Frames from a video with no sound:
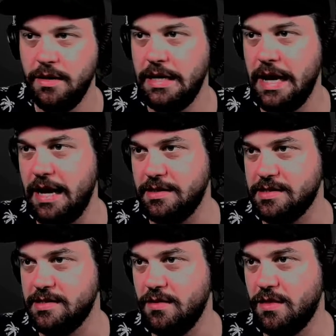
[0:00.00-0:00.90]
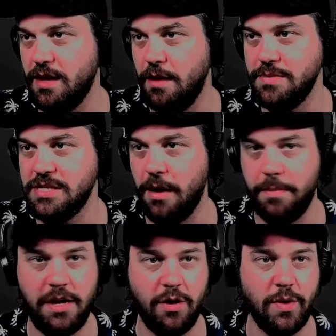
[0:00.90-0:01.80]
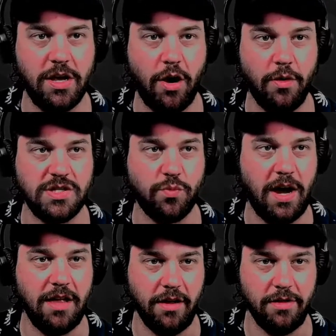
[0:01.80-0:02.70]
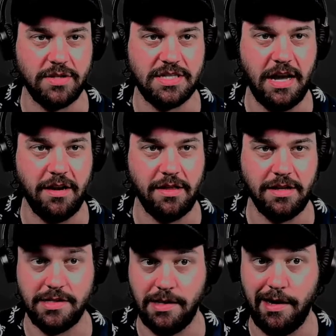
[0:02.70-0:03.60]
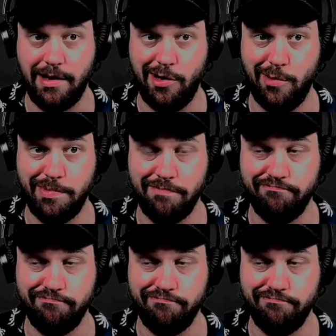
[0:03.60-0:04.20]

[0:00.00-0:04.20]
Nice. Thumbs up. Here we go. It's Wayla. There's 10 of these. I hope.